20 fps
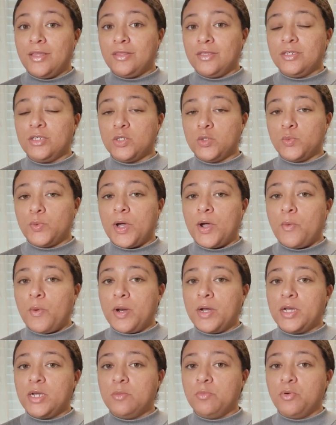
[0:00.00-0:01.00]
This is why I
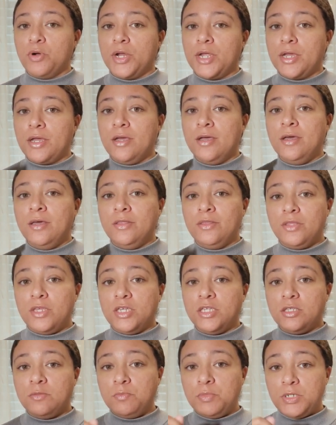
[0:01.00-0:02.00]
wanted to bring
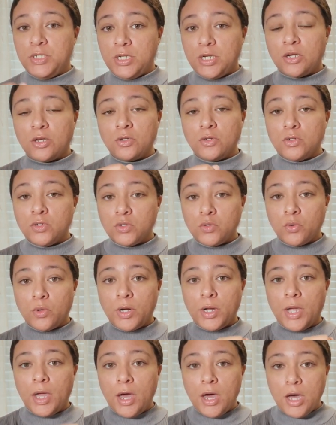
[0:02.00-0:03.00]
this particular
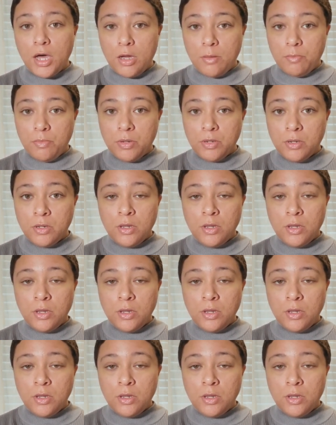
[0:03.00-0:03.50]
story up.